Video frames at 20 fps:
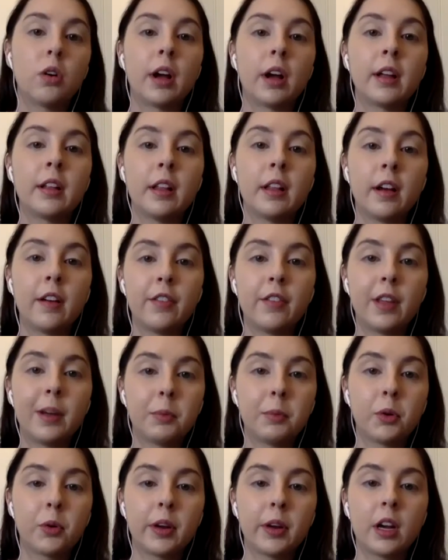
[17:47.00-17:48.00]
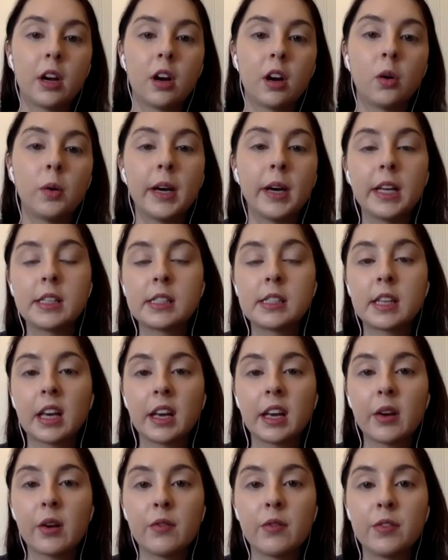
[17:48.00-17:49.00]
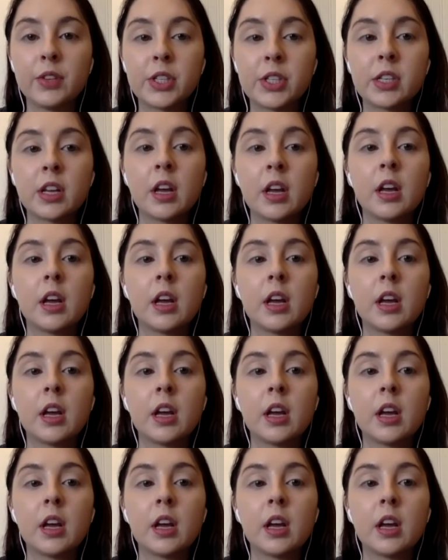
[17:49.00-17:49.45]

I love that Maria always gives